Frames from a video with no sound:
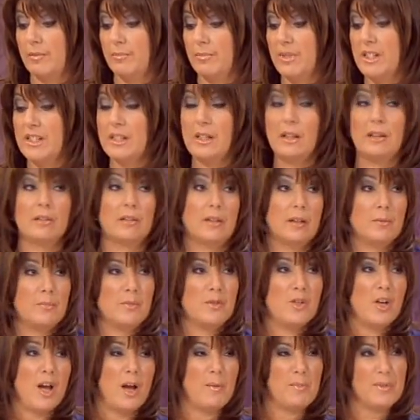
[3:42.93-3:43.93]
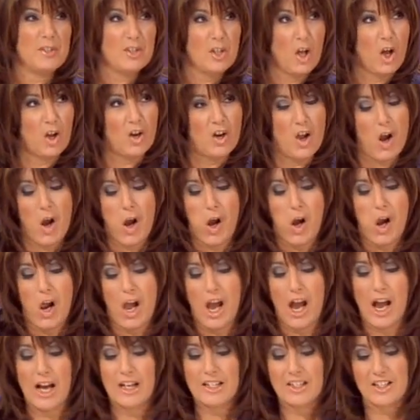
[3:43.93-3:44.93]
silk pyjamas on.
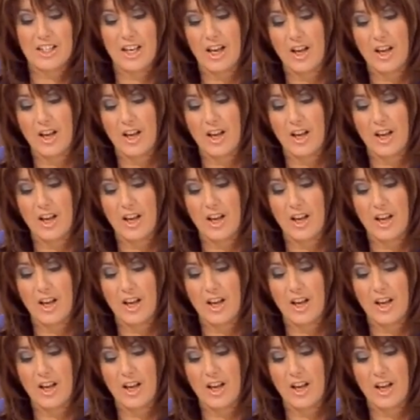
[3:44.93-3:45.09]
And,